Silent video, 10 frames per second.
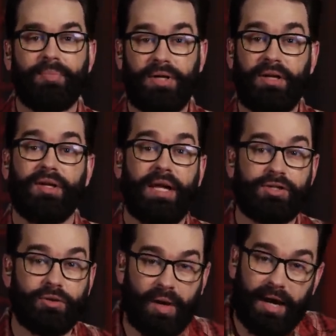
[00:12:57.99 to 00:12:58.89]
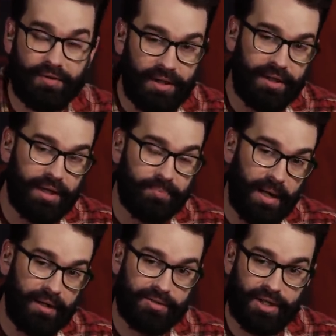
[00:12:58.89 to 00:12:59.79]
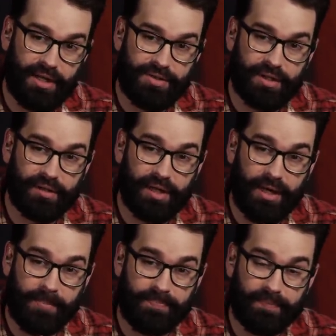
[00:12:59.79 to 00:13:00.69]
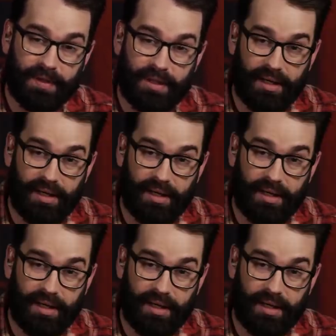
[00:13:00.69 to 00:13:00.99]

but nonetheless groveling and apologizing um,